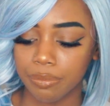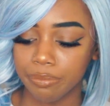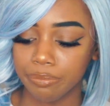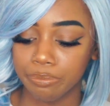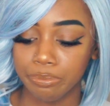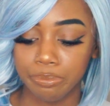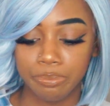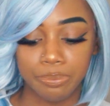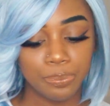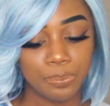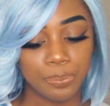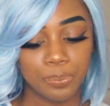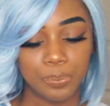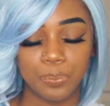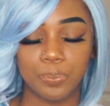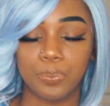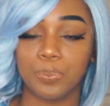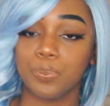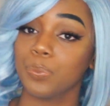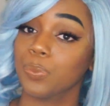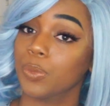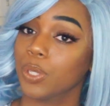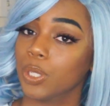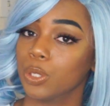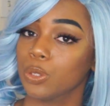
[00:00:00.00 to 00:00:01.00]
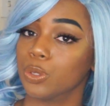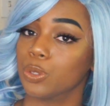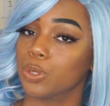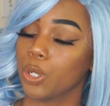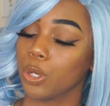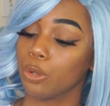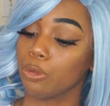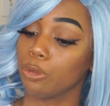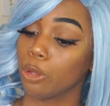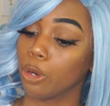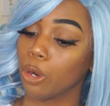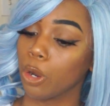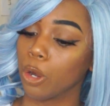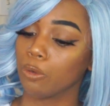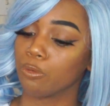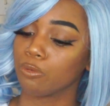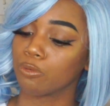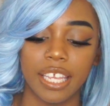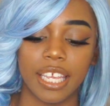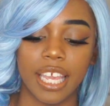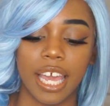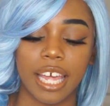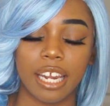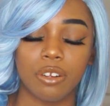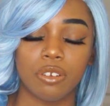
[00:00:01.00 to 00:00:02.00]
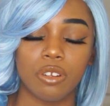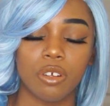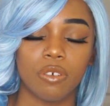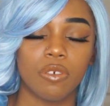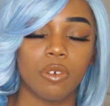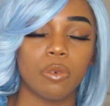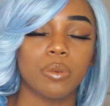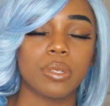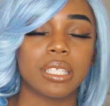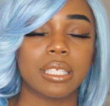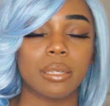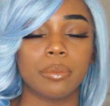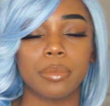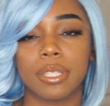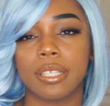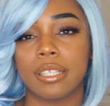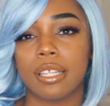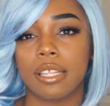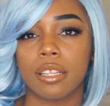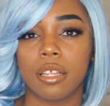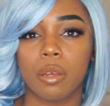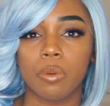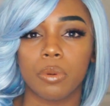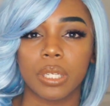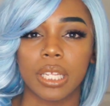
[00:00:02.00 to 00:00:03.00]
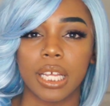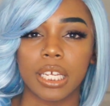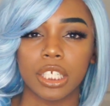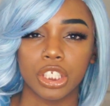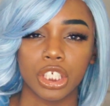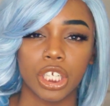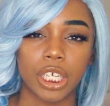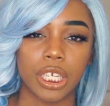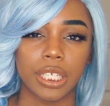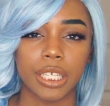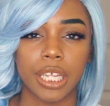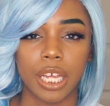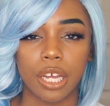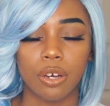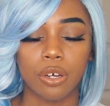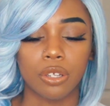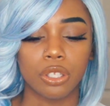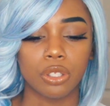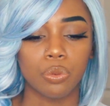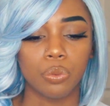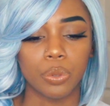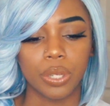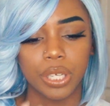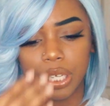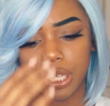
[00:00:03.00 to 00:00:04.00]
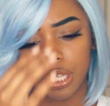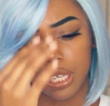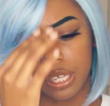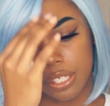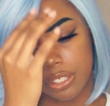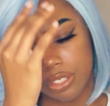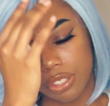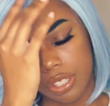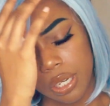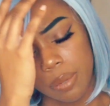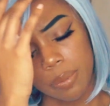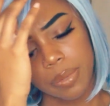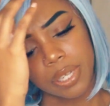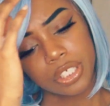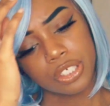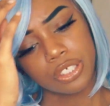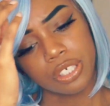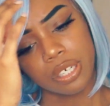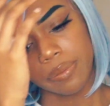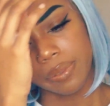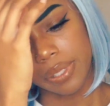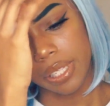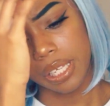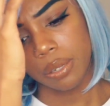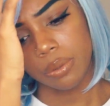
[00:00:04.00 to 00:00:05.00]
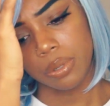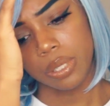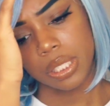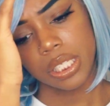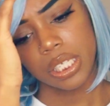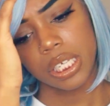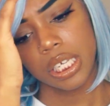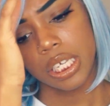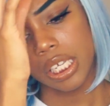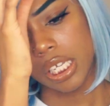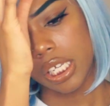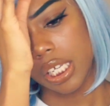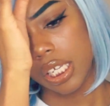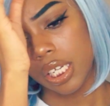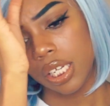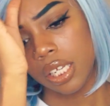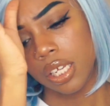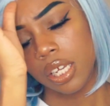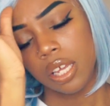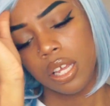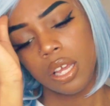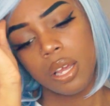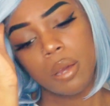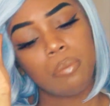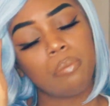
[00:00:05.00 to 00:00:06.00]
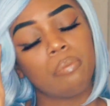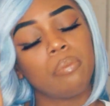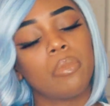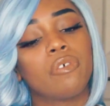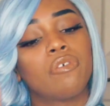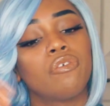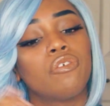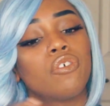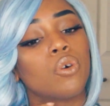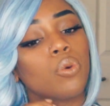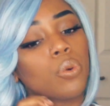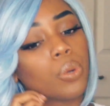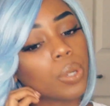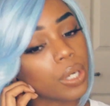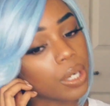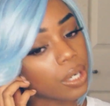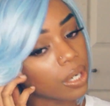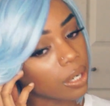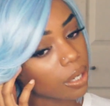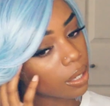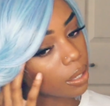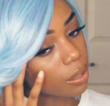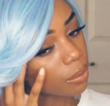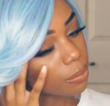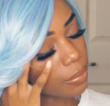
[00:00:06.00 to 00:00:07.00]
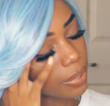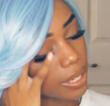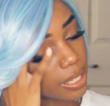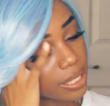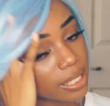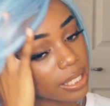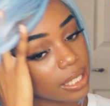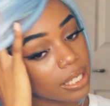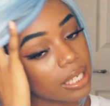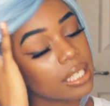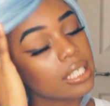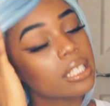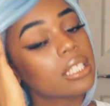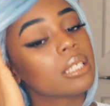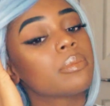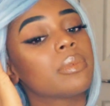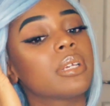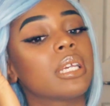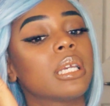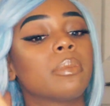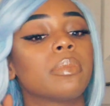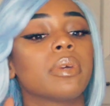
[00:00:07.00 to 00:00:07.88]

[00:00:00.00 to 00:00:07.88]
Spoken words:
Let's turn that off. Yeah, I don't know if it was something that they were like checking out on the wig, trying to make sure everything was good before they sent it to me.